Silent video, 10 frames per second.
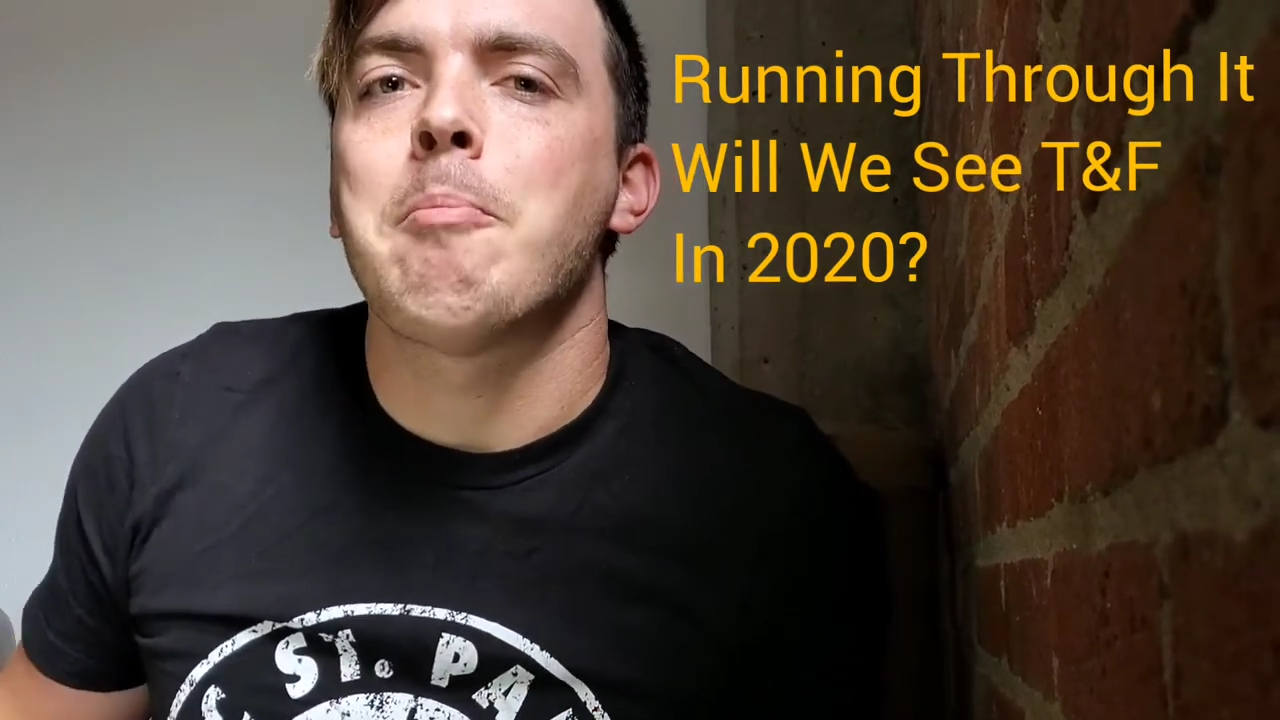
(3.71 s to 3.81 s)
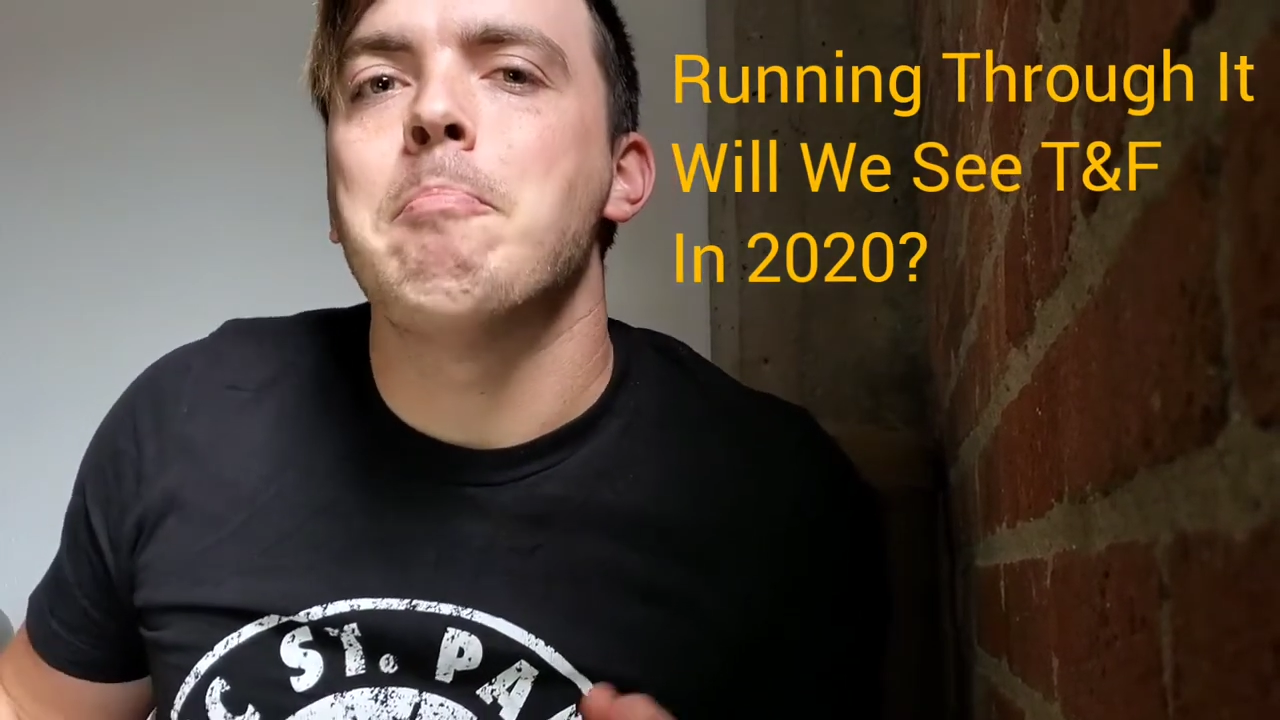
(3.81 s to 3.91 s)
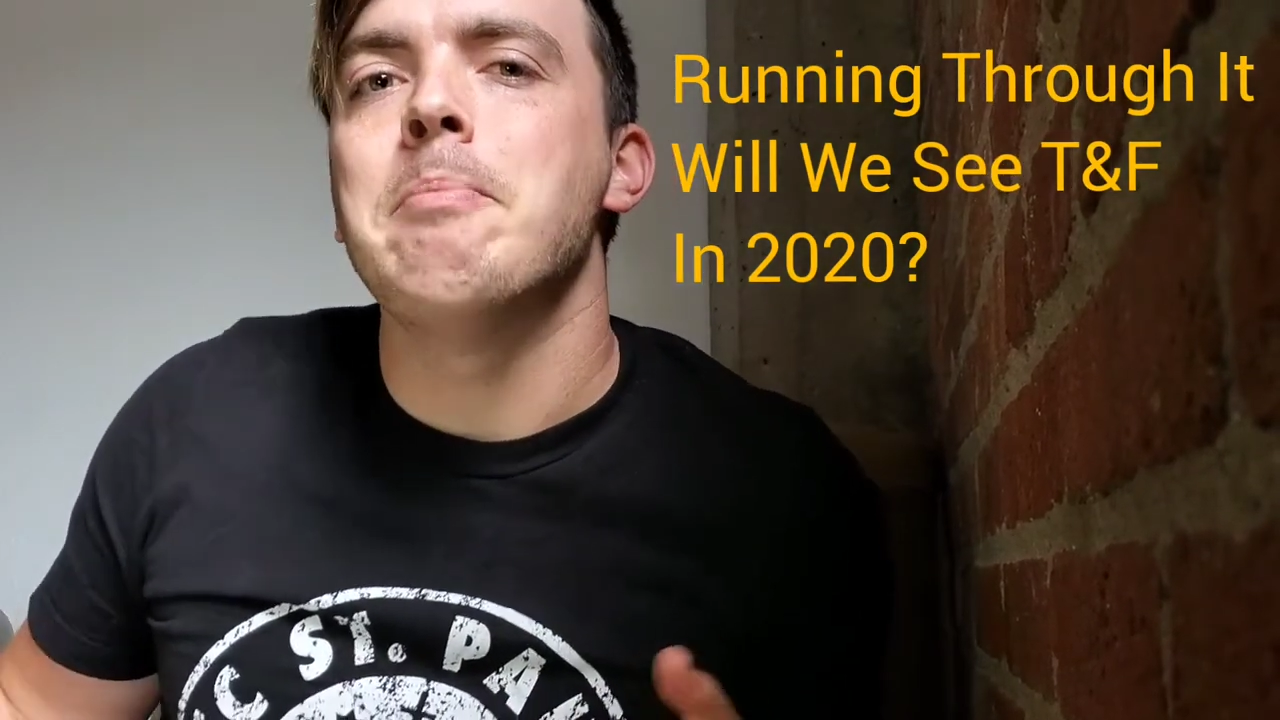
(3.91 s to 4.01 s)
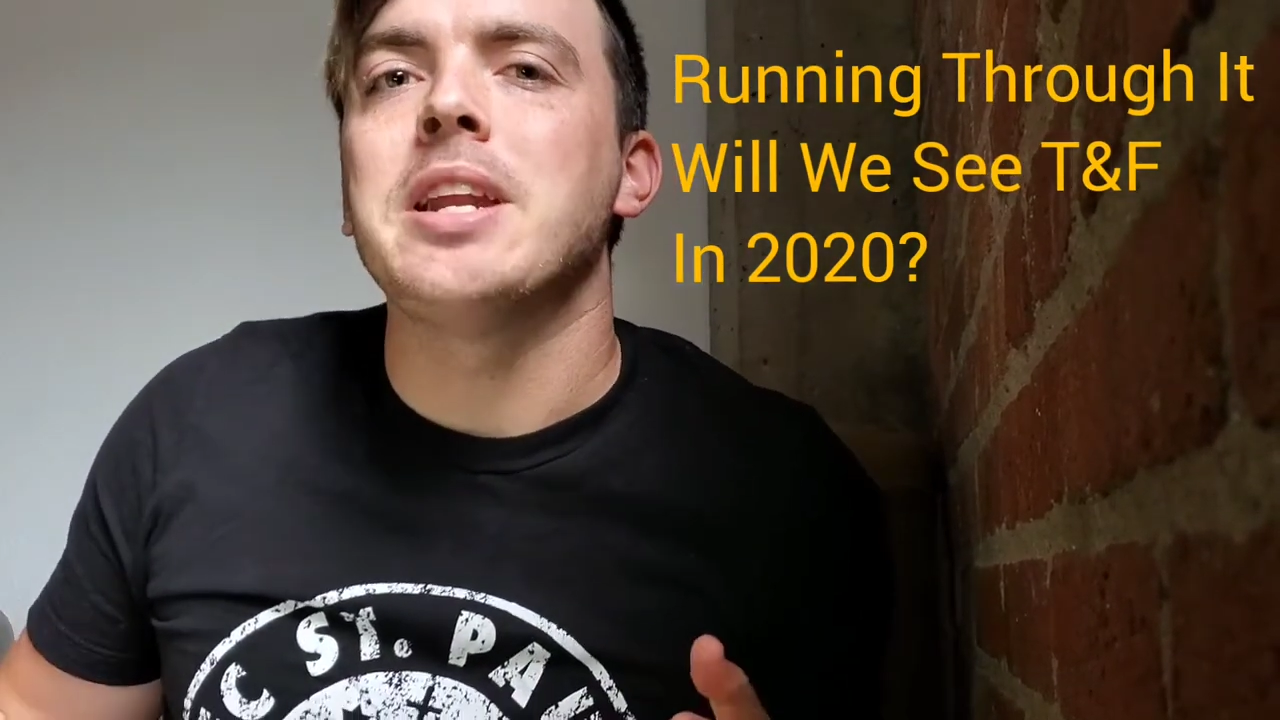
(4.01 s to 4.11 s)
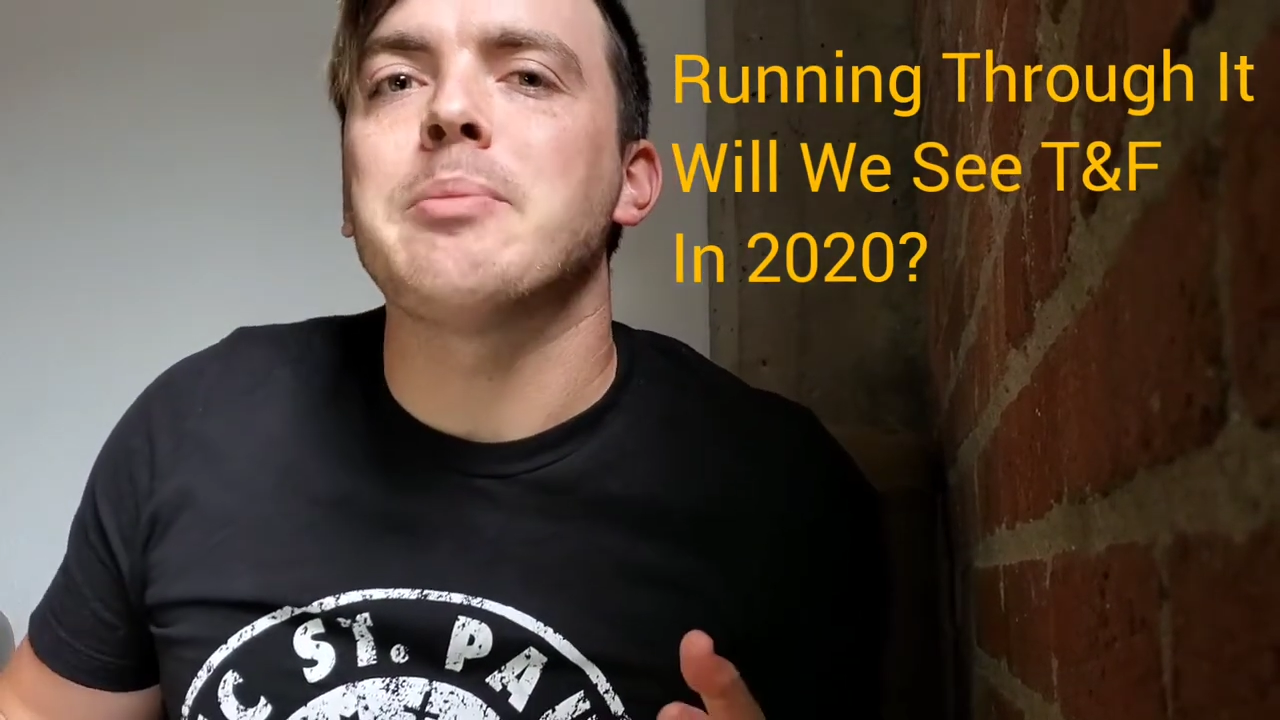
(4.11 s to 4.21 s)

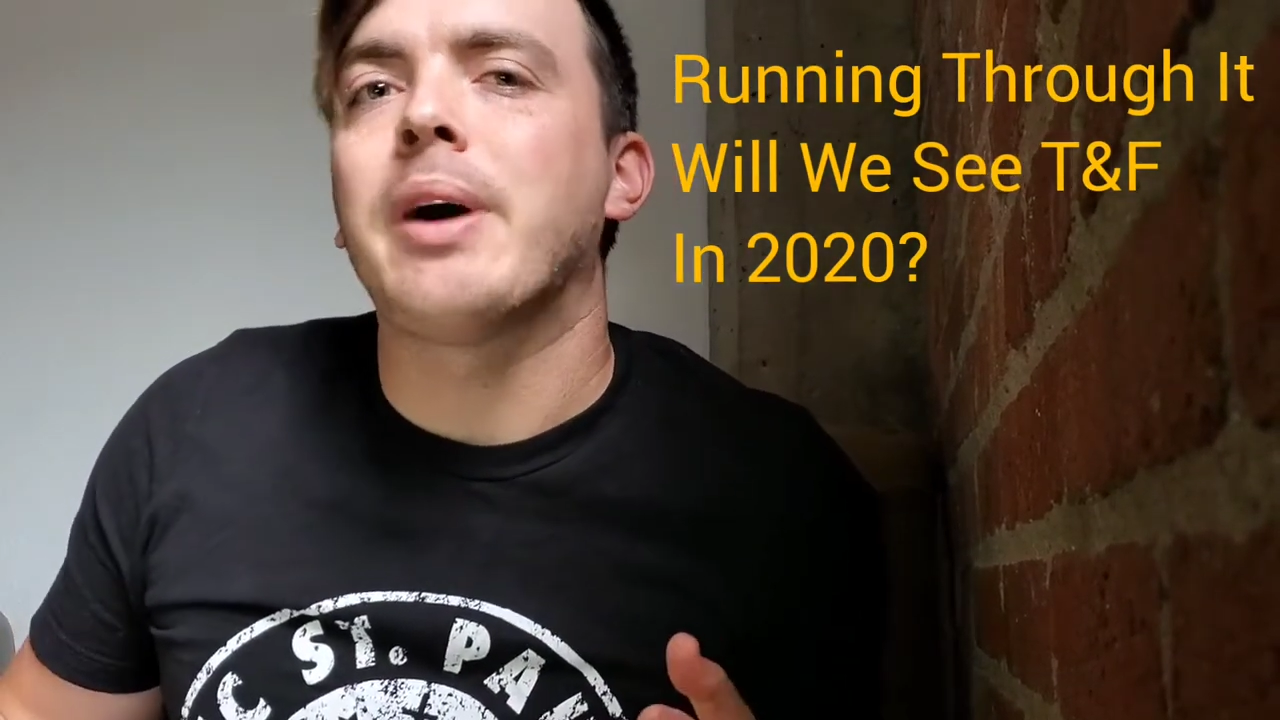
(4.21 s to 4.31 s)
mini